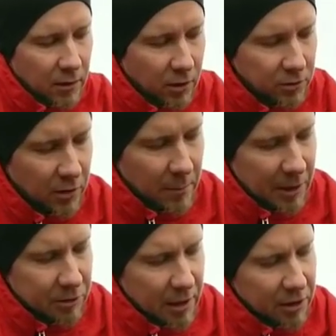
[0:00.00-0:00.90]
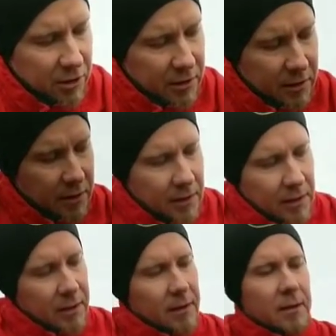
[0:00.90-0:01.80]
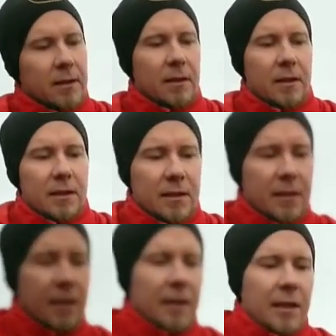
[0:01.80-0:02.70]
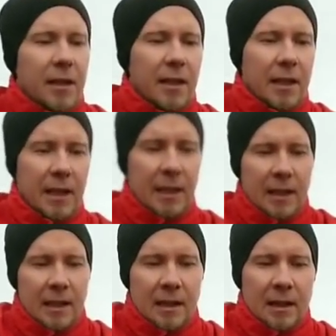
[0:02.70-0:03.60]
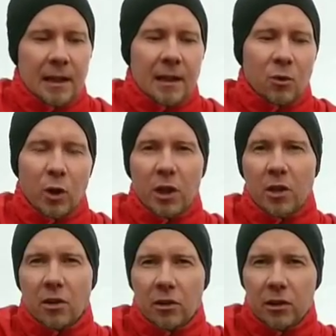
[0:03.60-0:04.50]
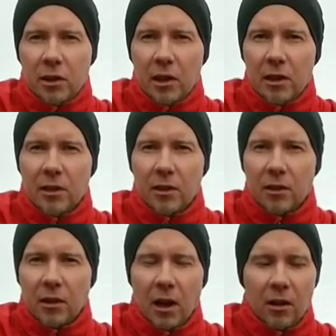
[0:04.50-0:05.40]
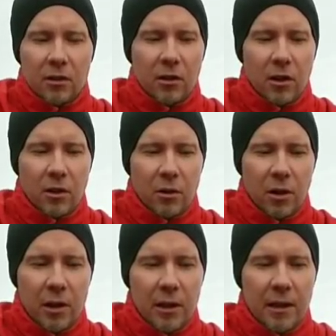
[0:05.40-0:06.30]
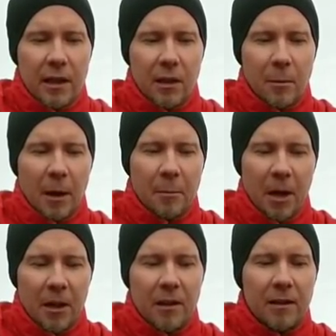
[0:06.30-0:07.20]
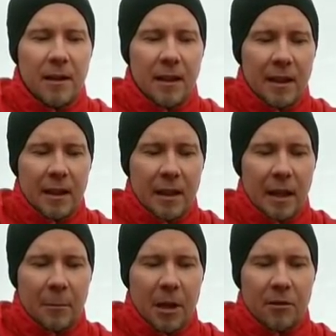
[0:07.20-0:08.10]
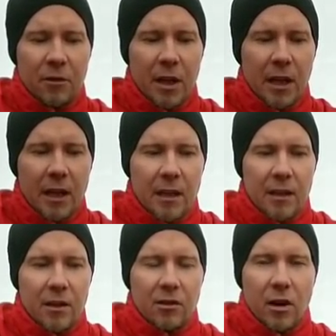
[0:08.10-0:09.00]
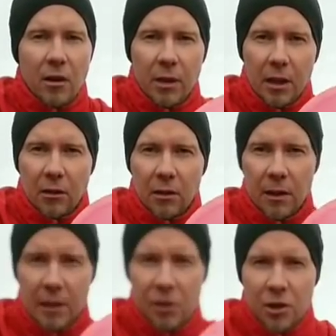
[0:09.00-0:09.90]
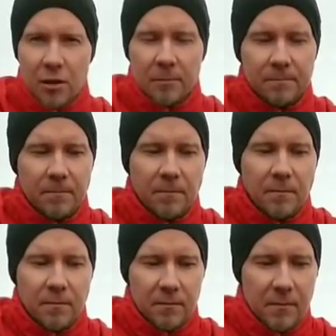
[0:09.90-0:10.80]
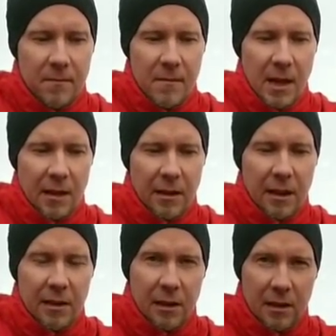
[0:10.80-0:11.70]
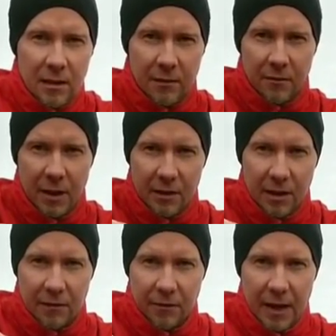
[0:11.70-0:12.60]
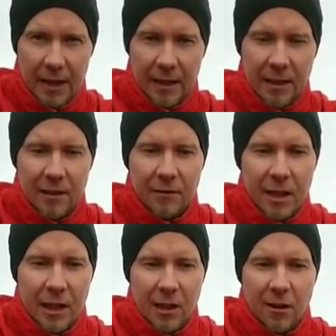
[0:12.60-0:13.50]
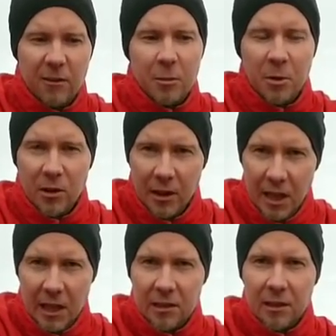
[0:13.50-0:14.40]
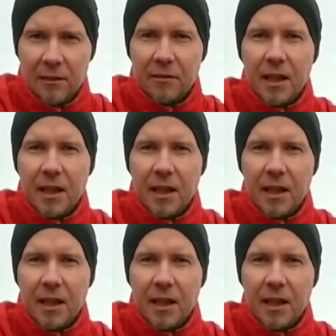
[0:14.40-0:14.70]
On to the mid-ranges, there's the Workhorse, so Color Glow Eagle McMahon MD3, the Crown Eagle edition. These are very flat, very comfortable, excellent